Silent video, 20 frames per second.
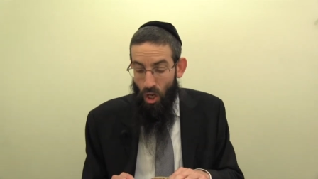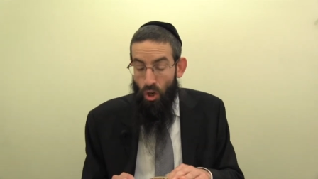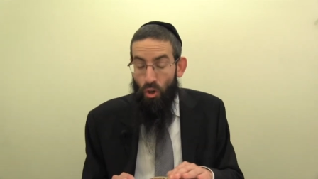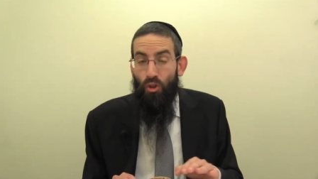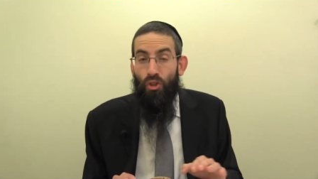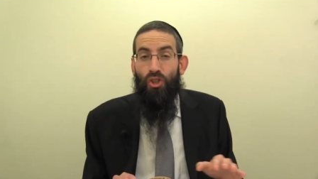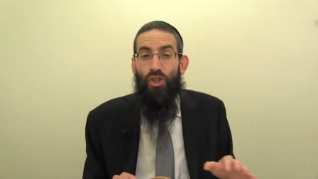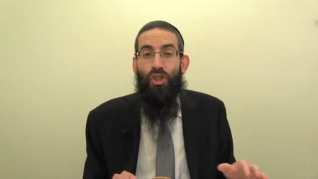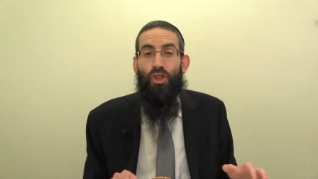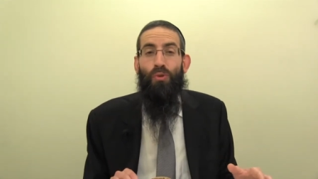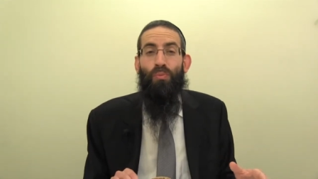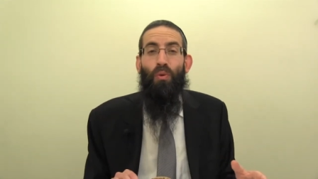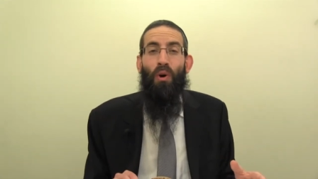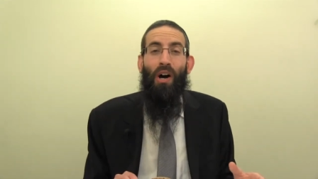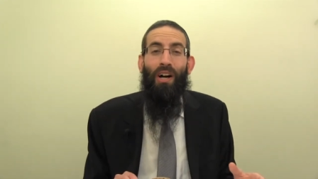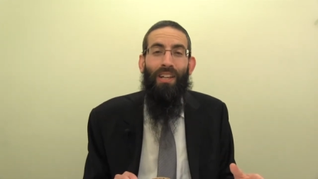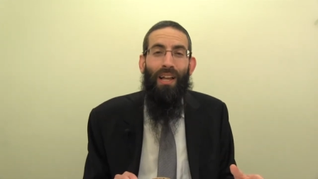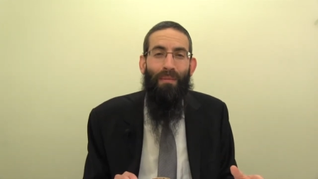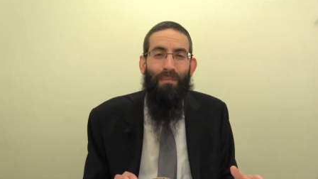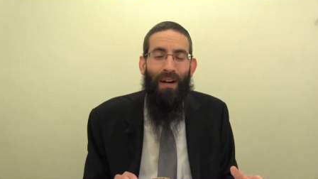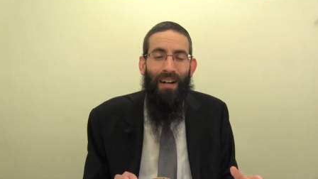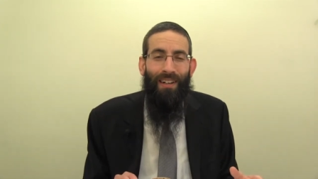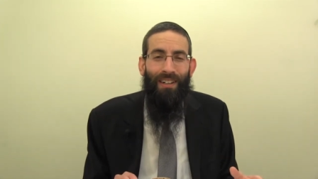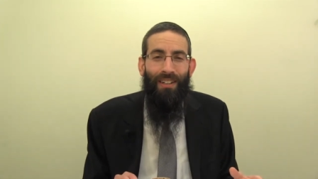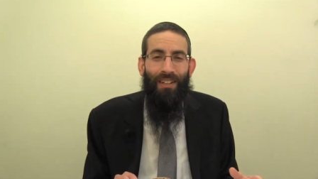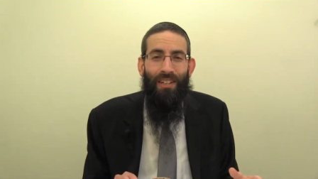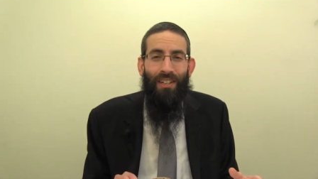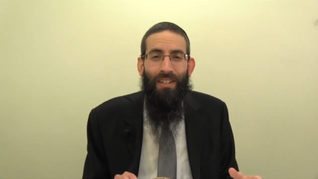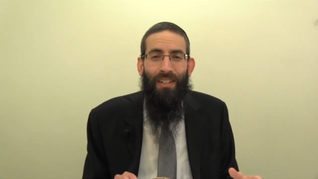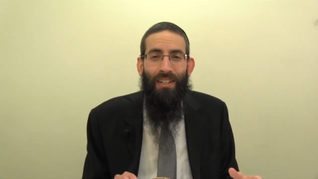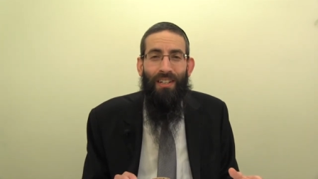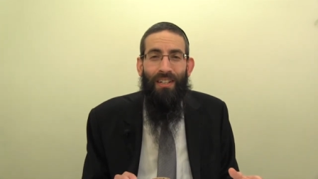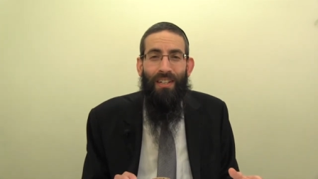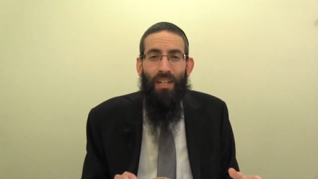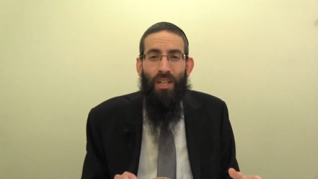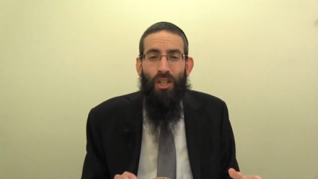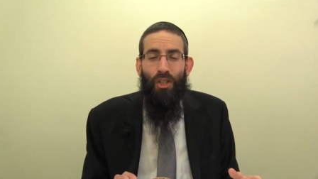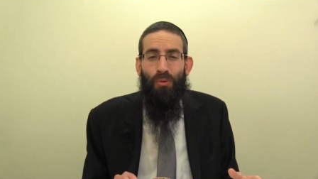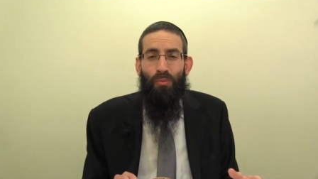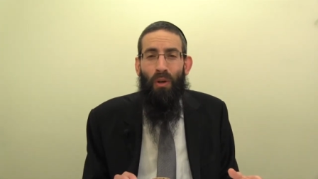Ushmuel Amar.
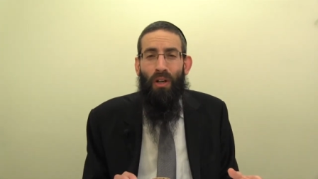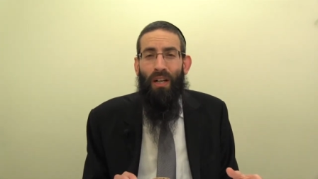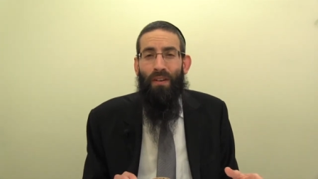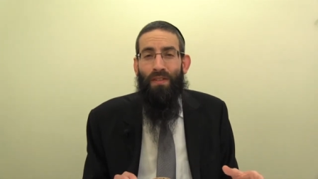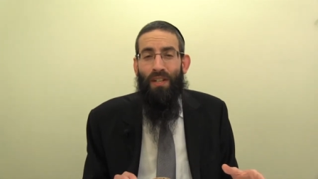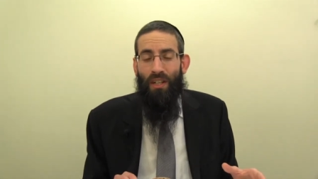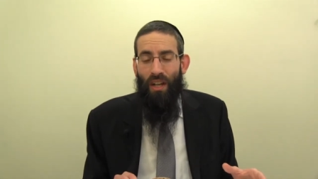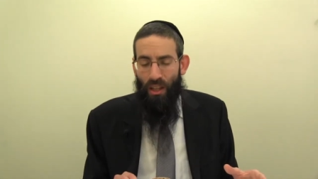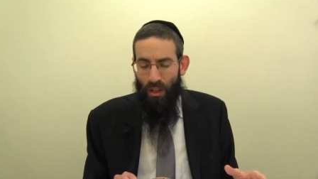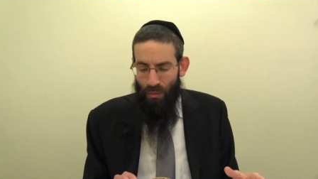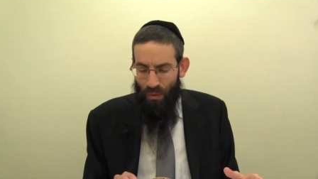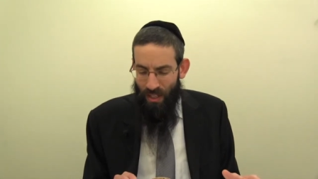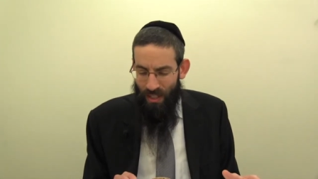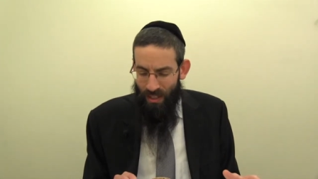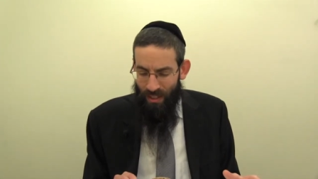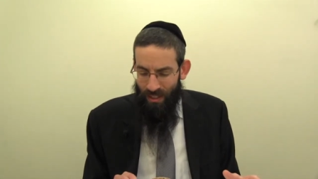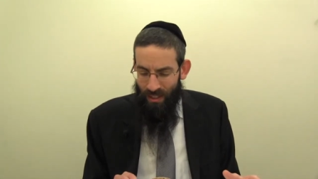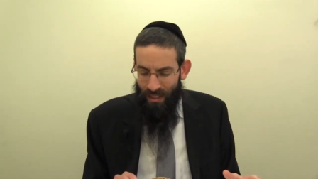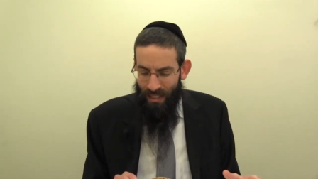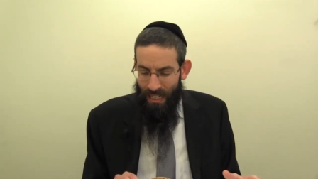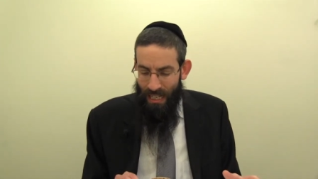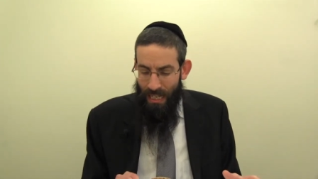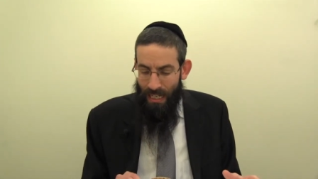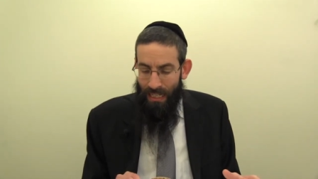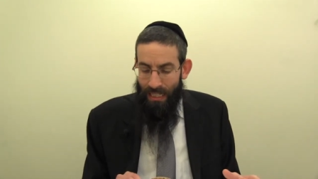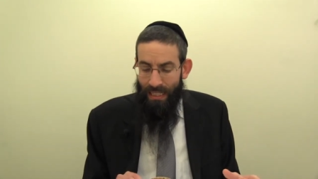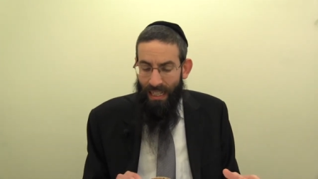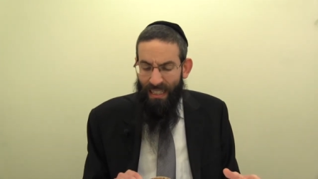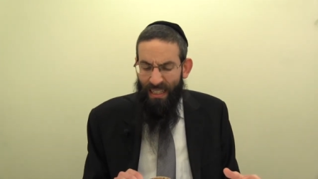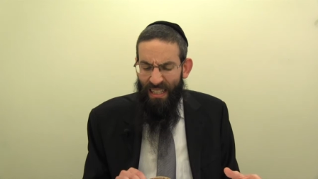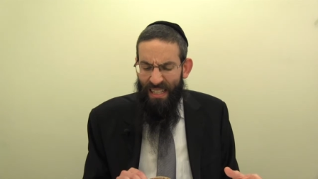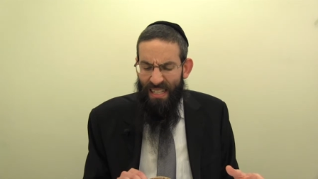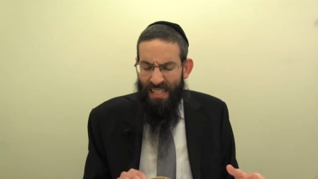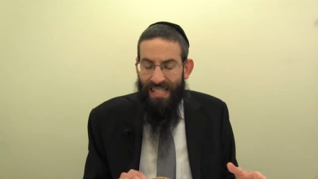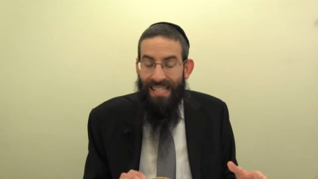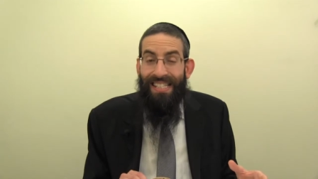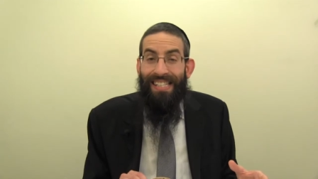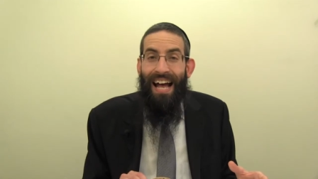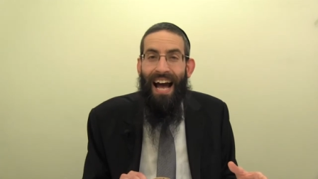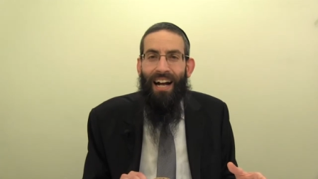Shmuel gives another reason.
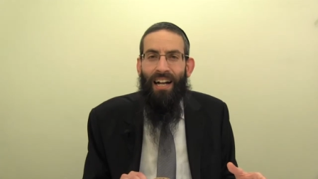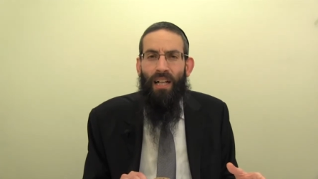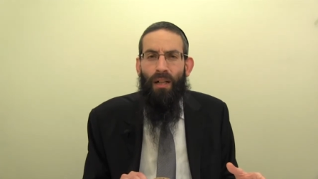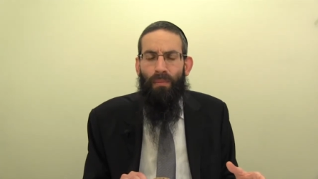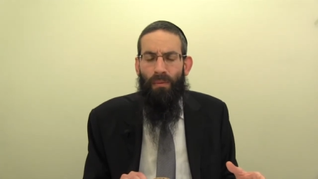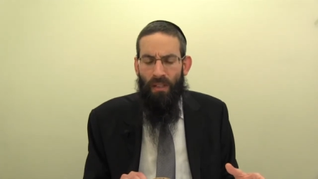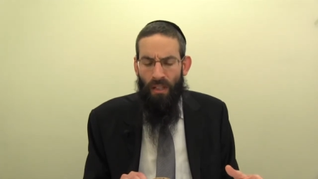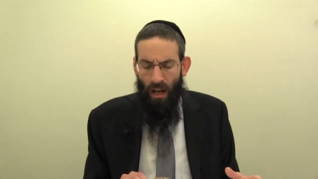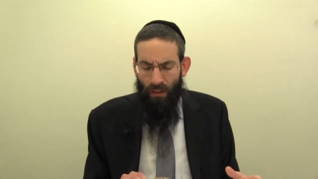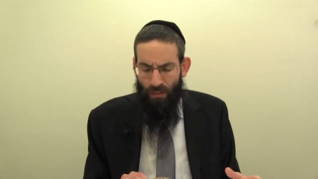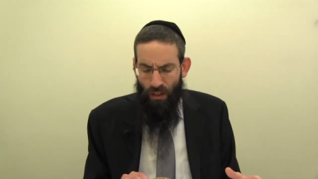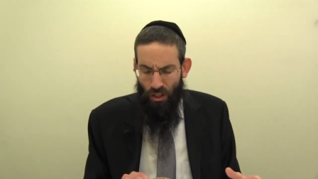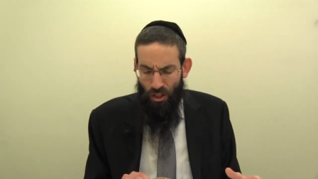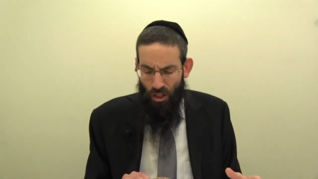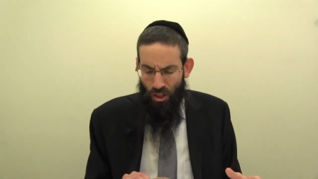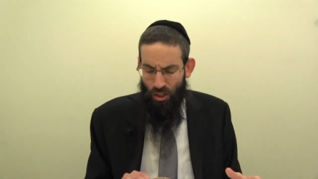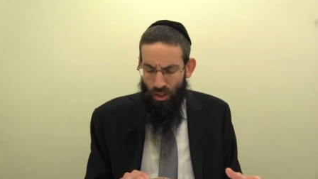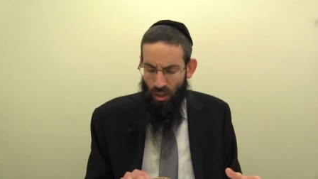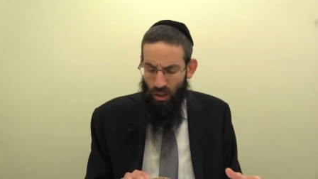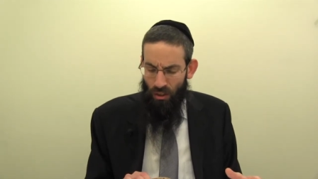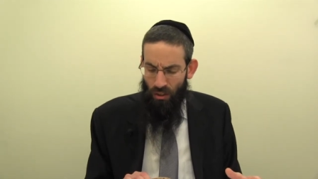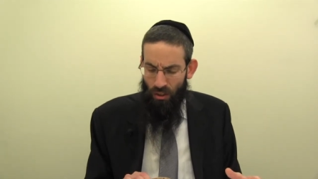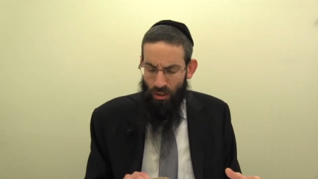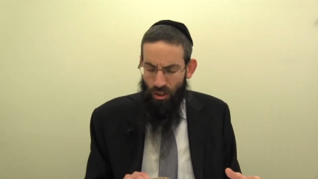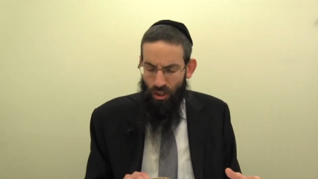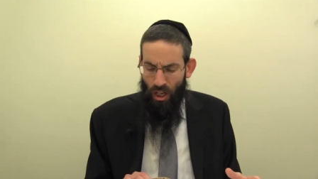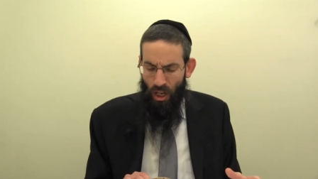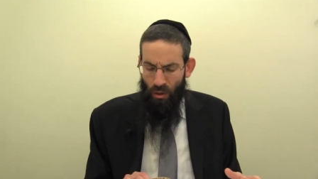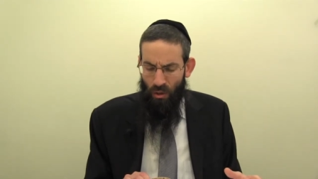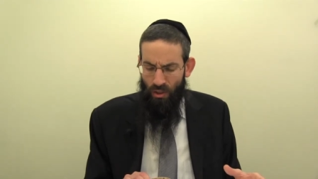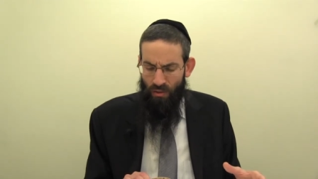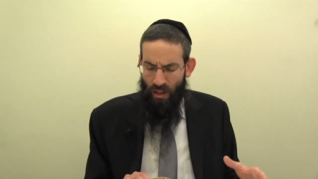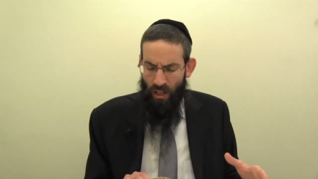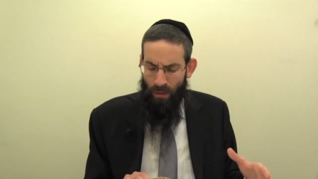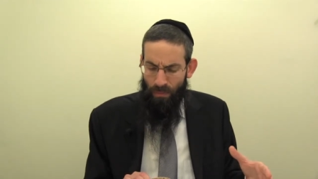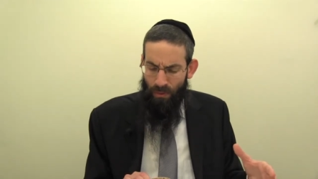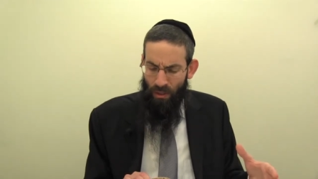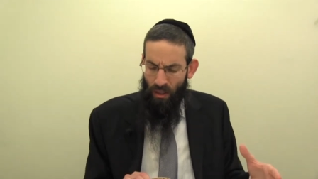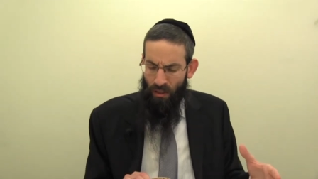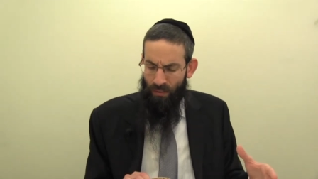Shaul was
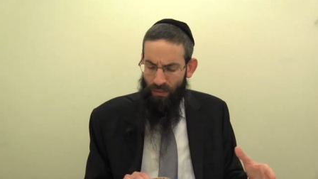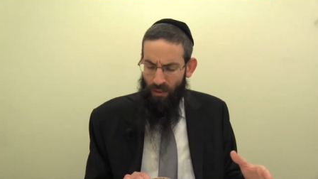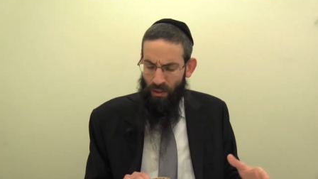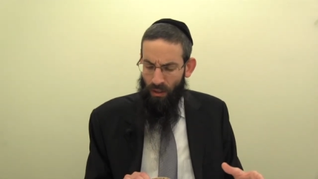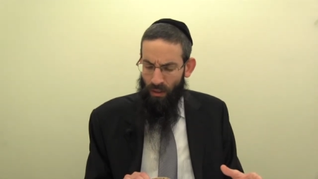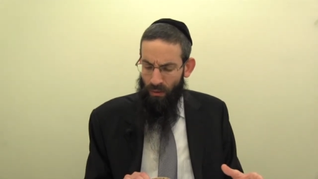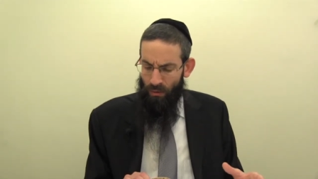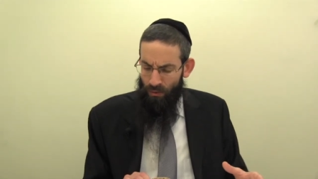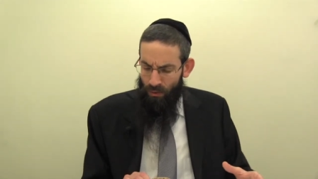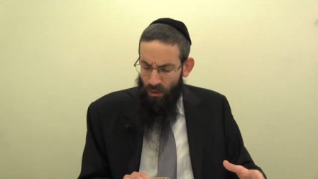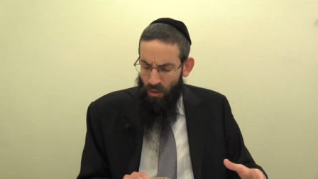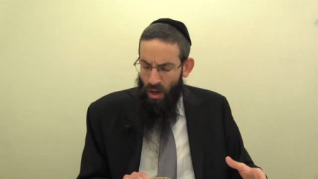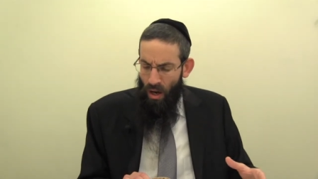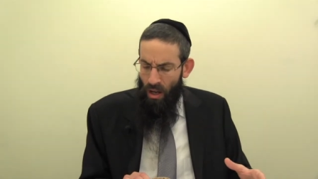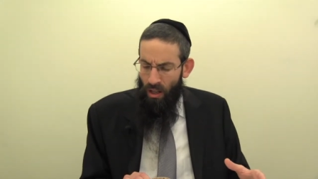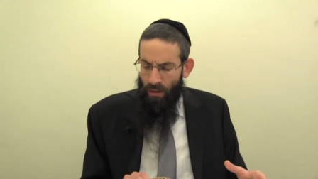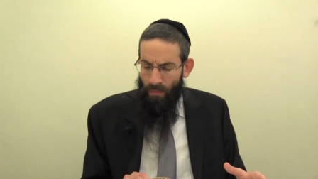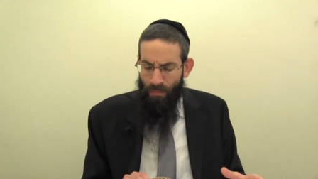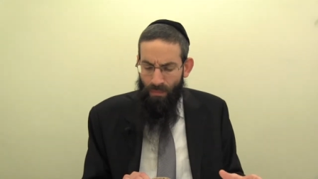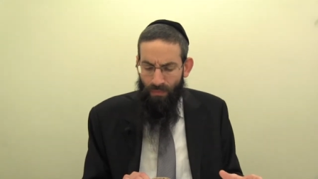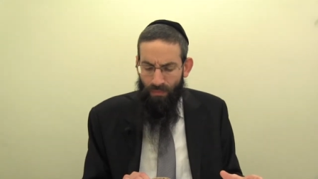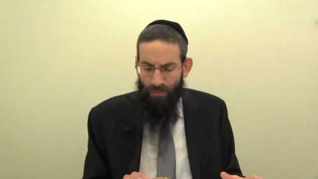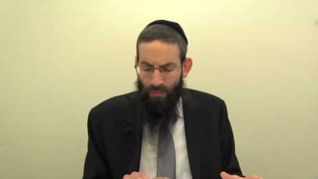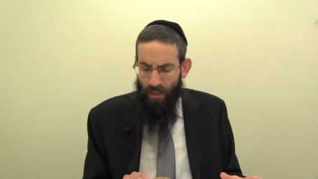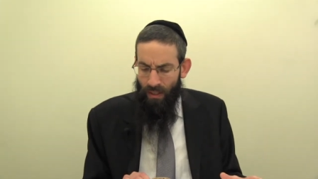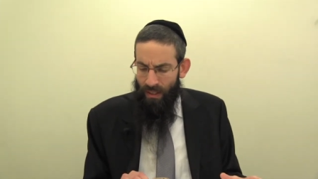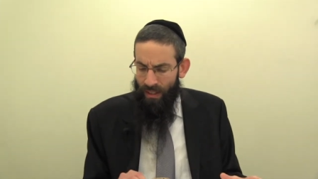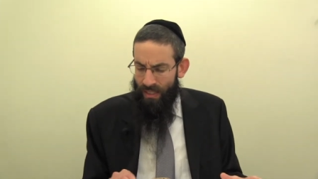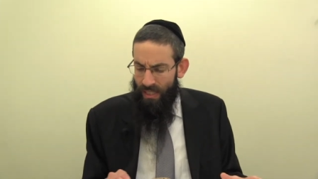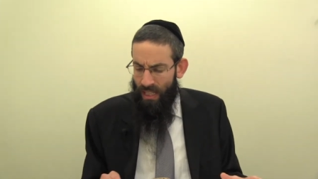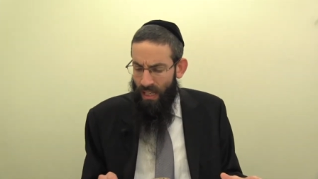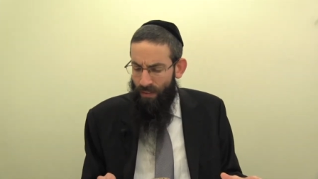very beautiful and tall. He